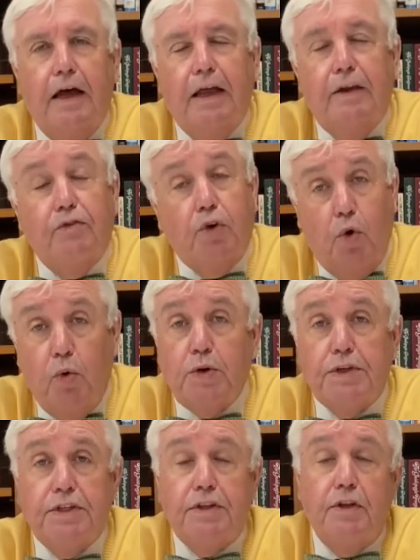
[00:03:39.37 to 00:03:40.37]
And of
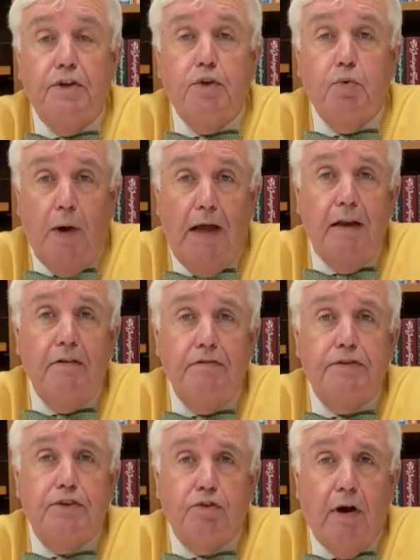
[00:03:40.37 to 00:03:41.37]
course, the 12,